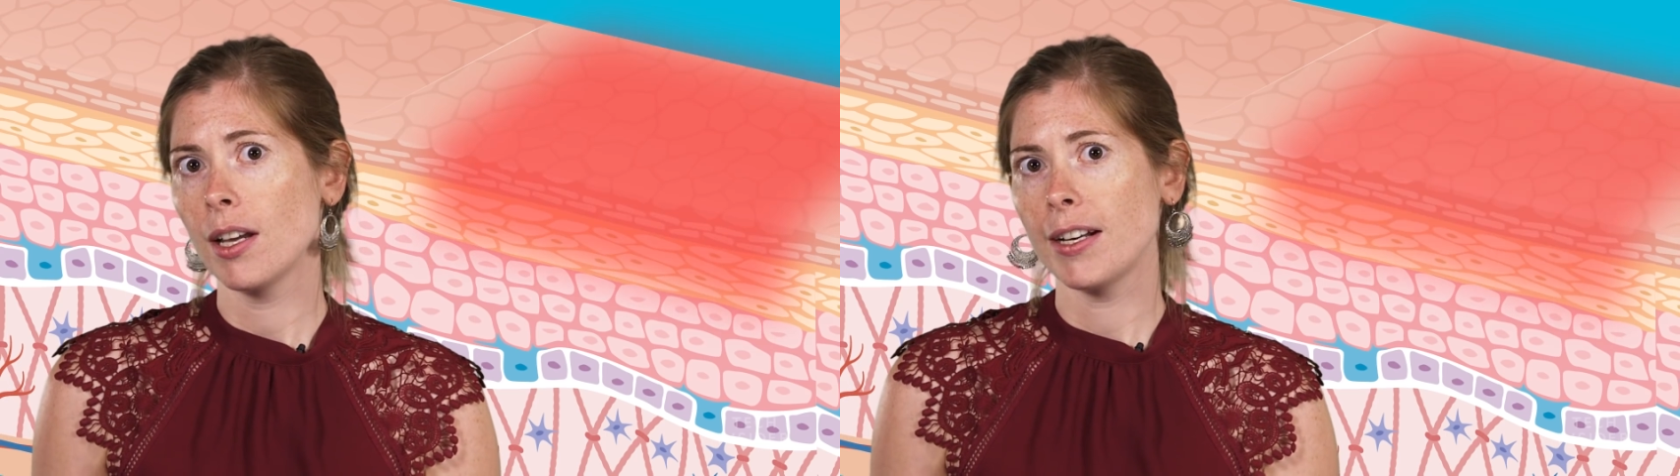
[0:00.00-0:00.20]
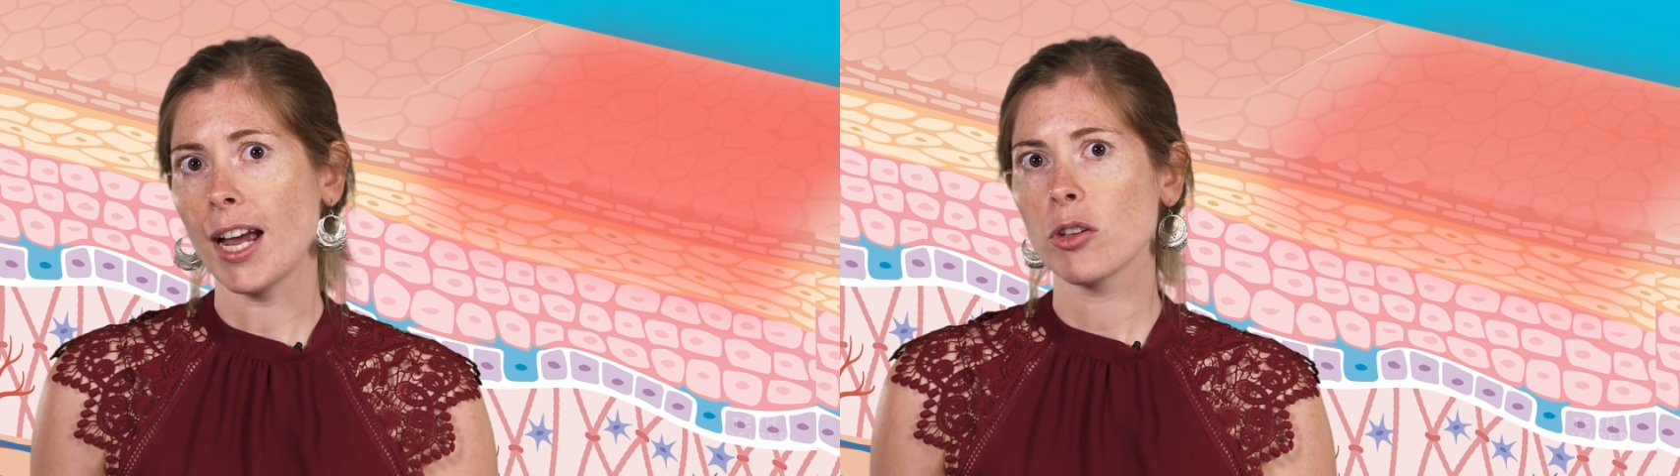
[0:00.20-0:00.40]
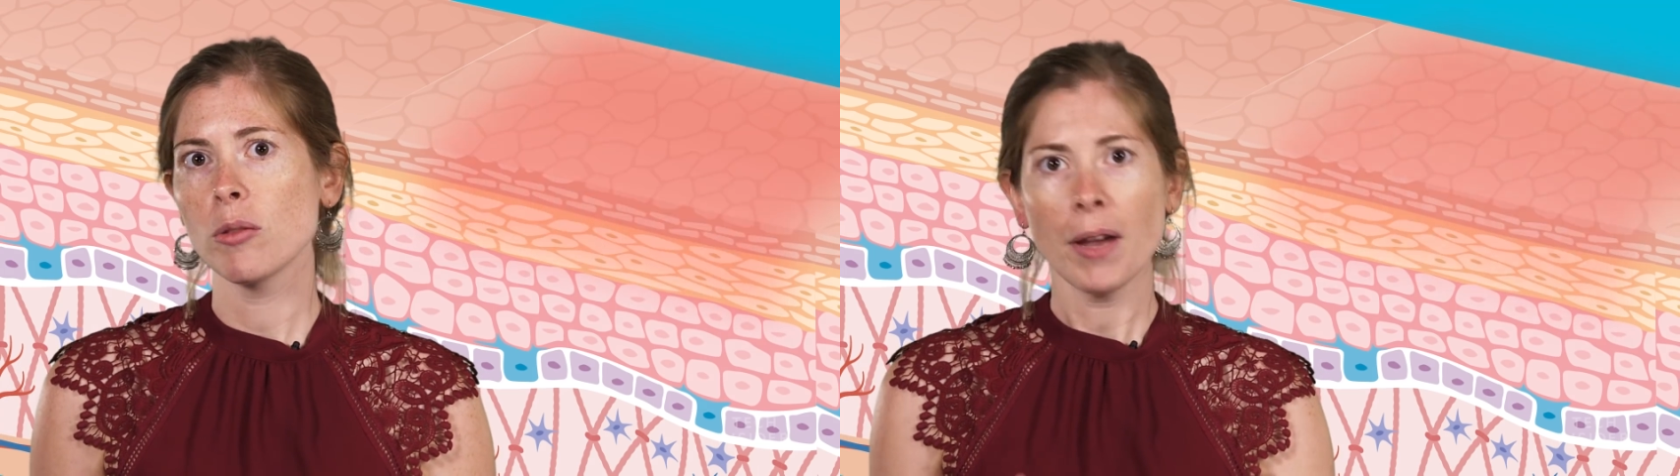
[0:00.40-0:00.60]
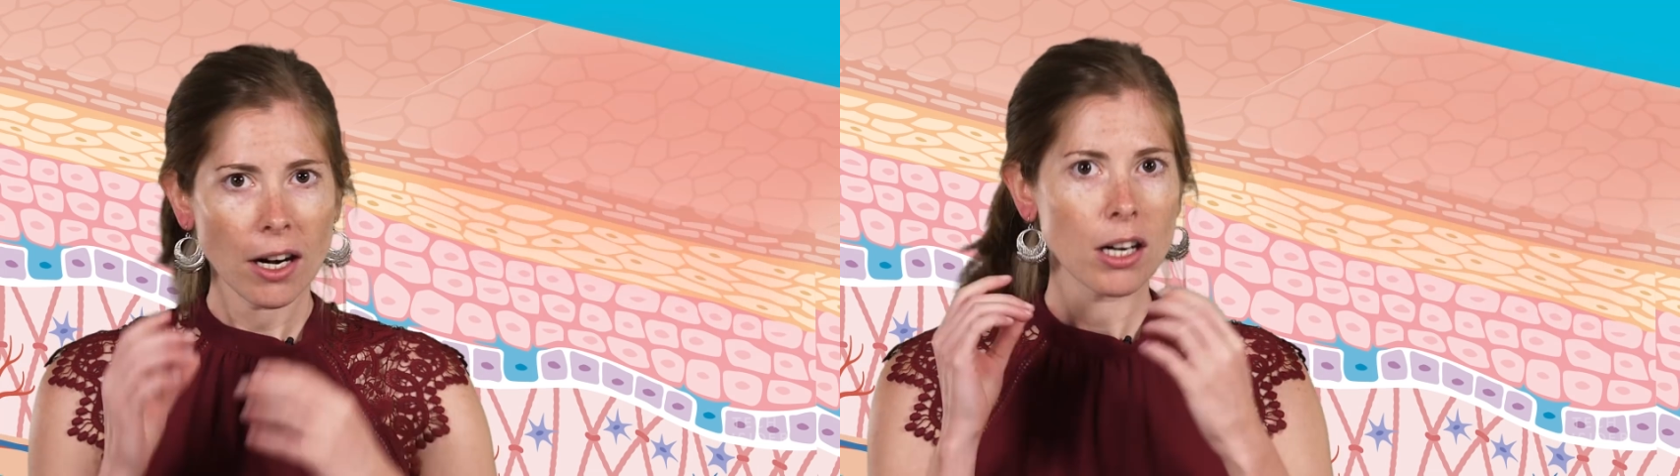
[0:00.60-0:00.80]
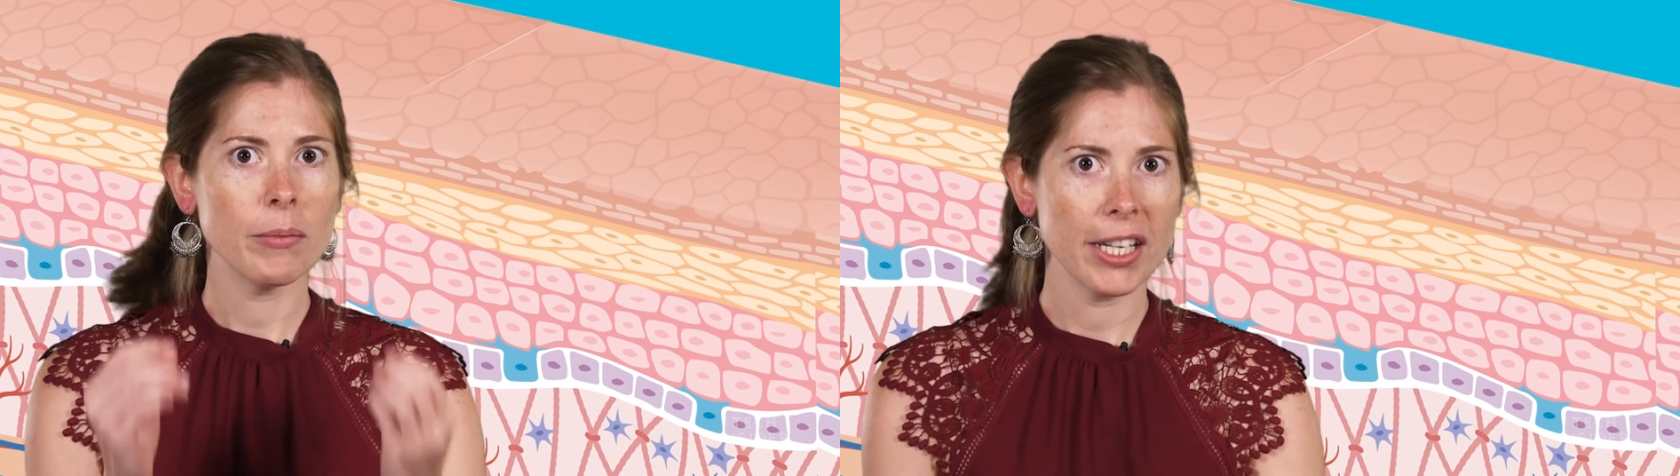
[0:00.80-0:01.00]
Now, you may
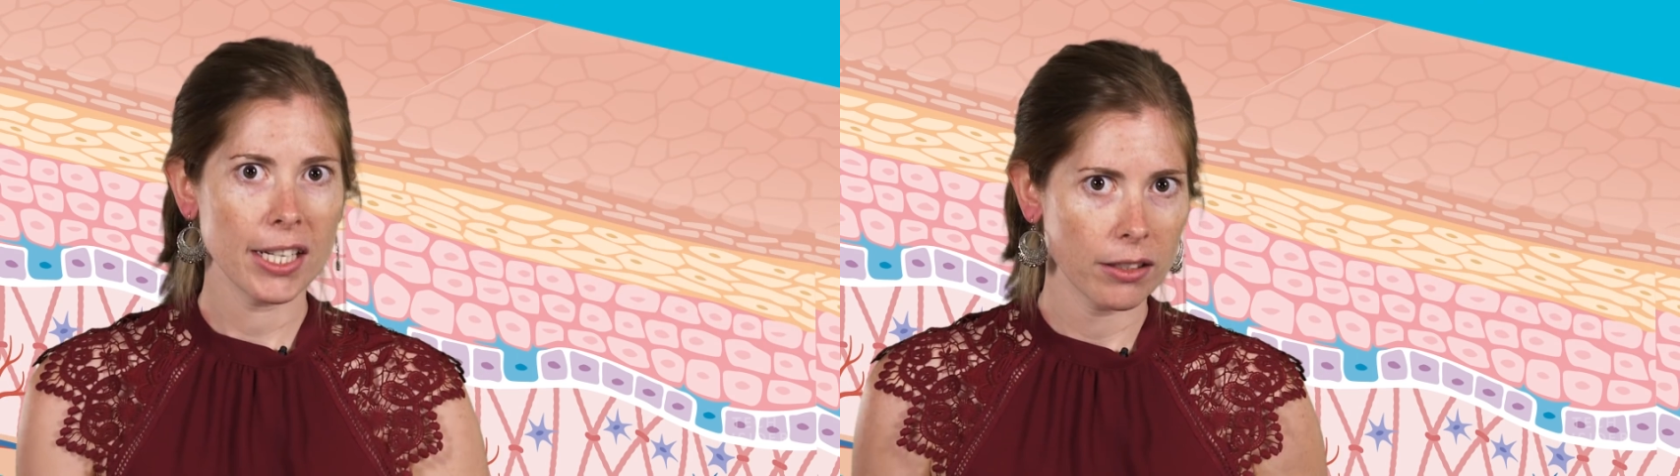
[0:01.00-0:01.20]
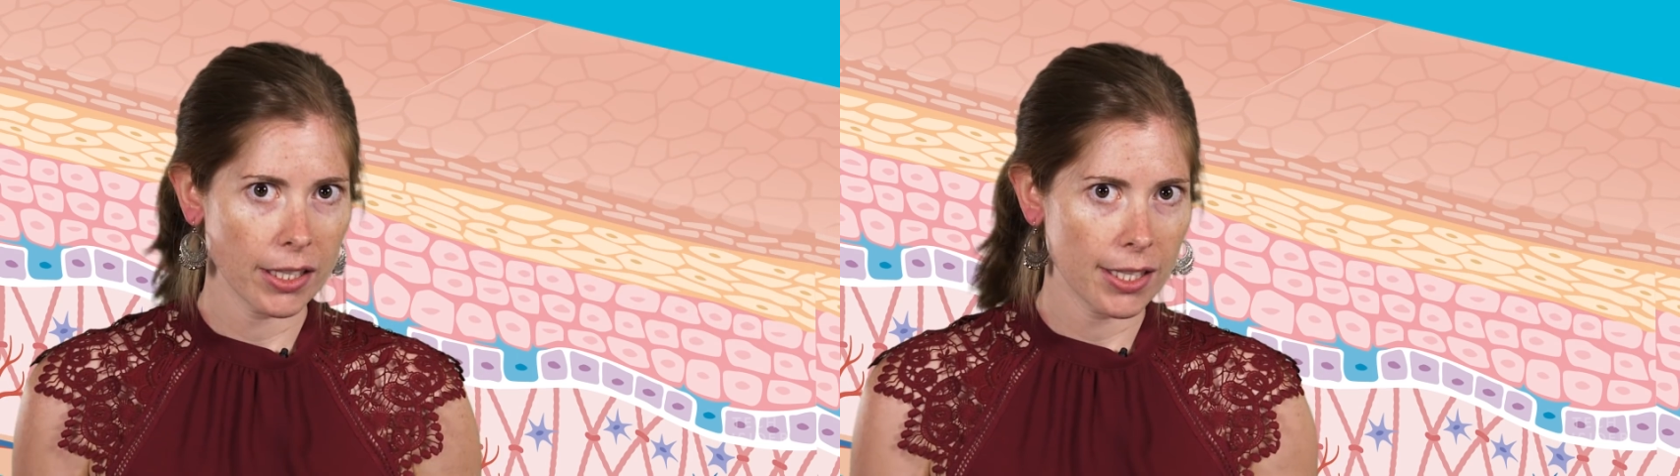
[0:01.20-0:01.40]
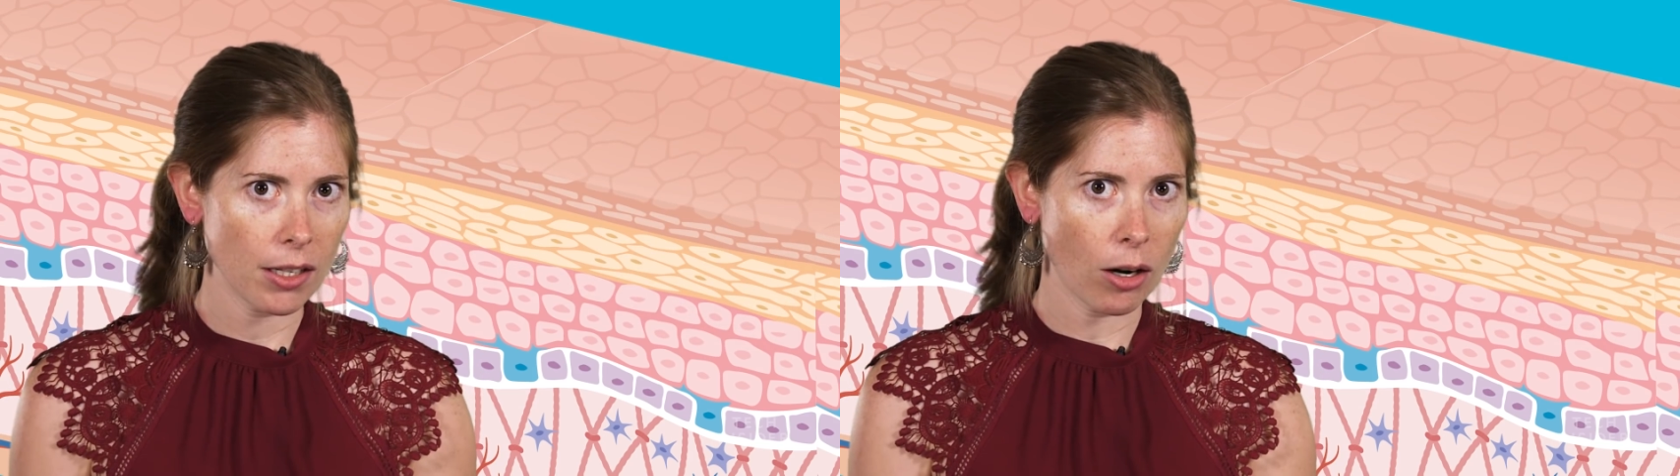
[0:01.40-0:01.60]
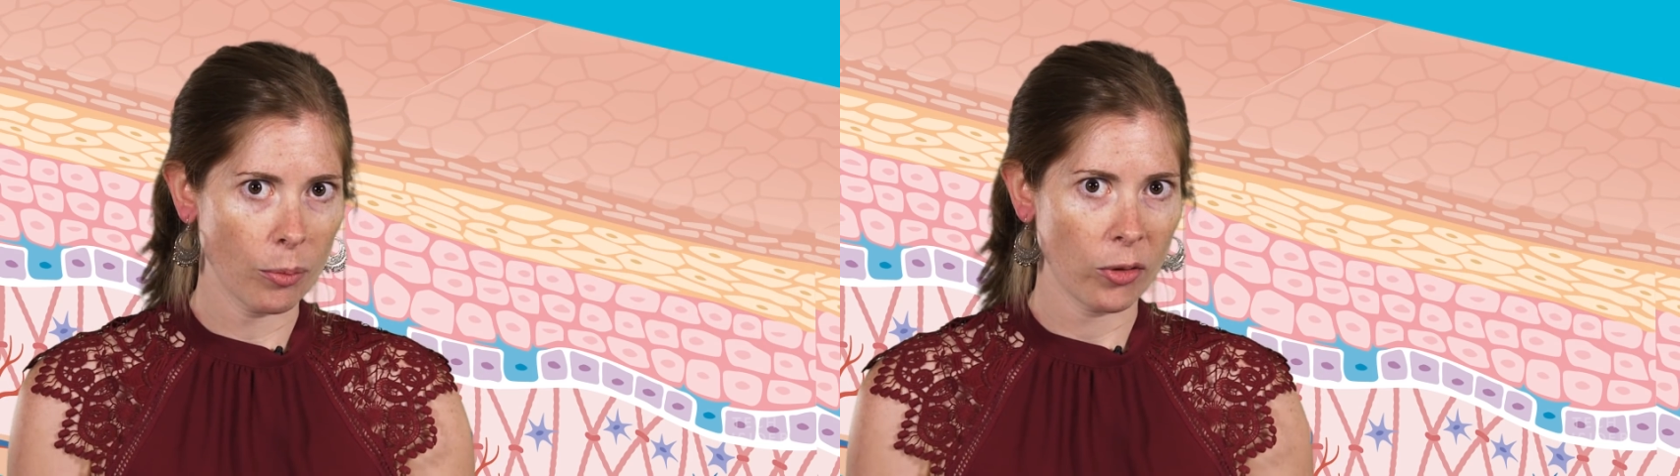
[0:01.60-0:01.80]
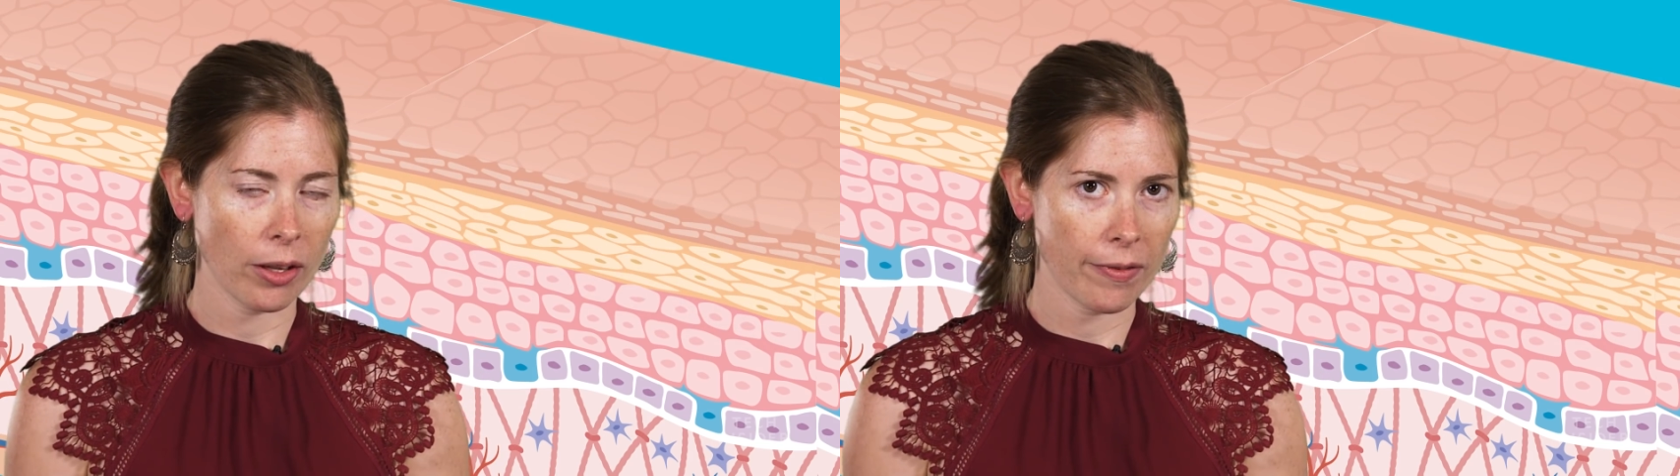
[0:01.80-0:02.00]
not immediately see
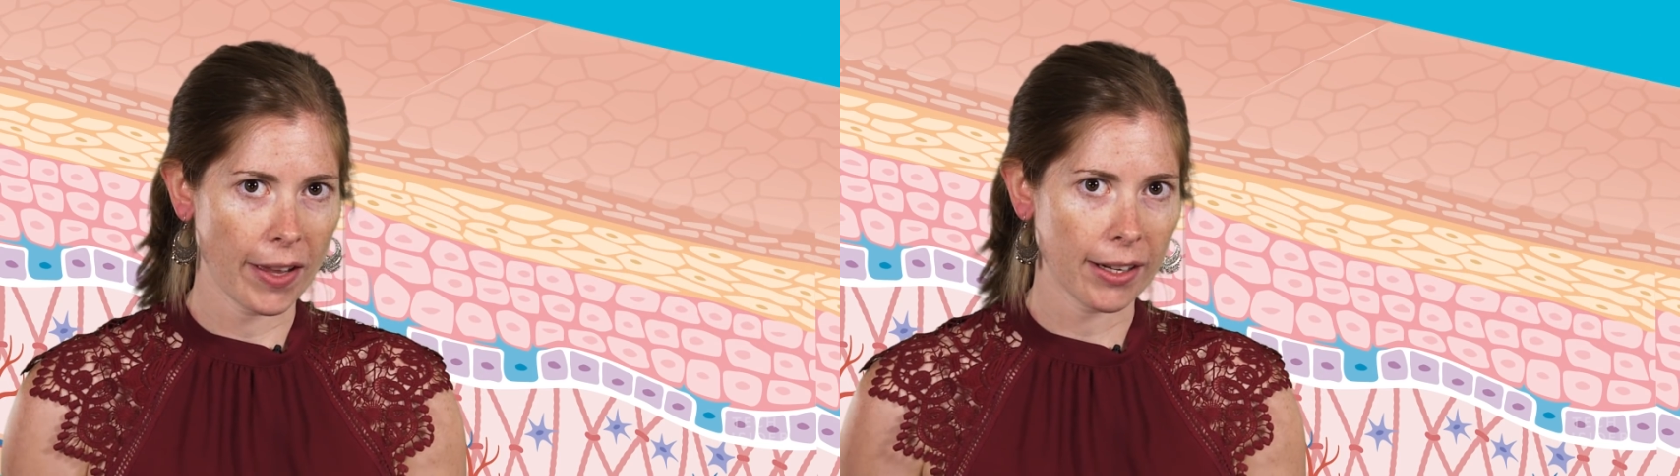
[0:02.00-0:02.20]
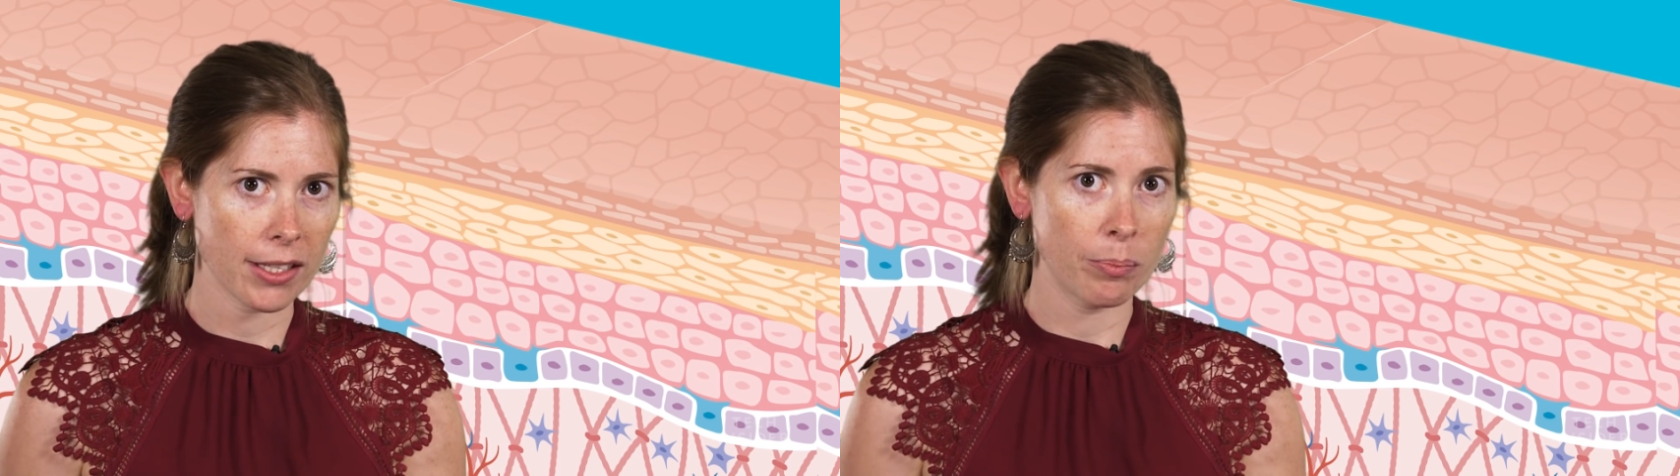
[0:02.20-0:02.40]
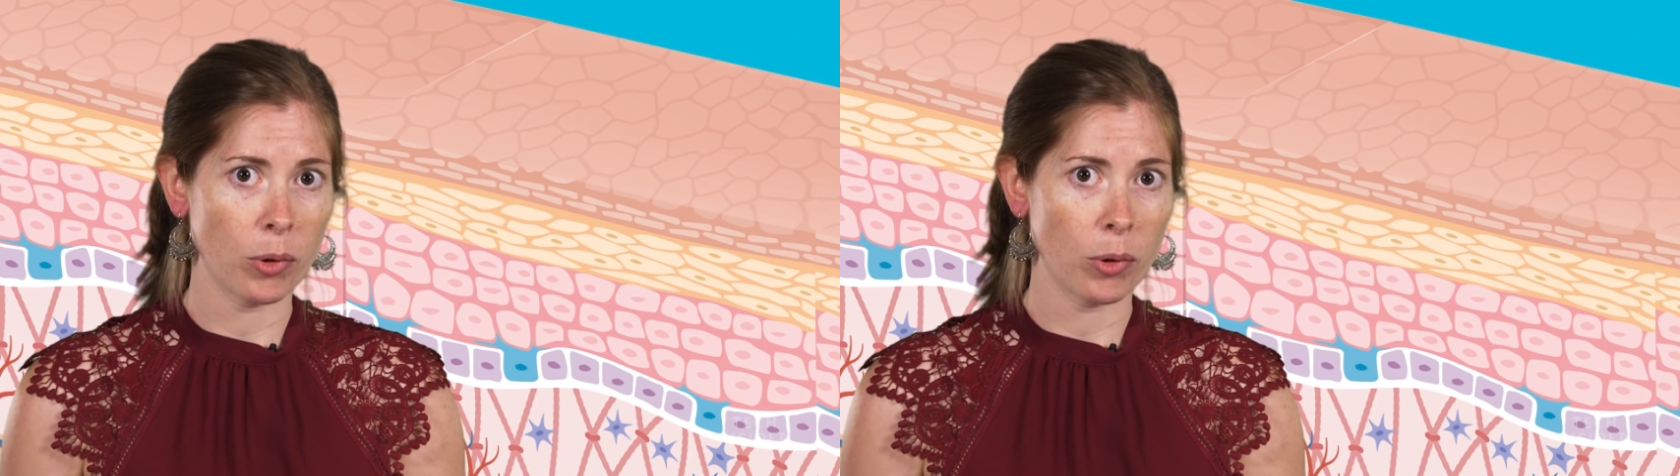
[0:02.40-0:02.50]
harmful effects,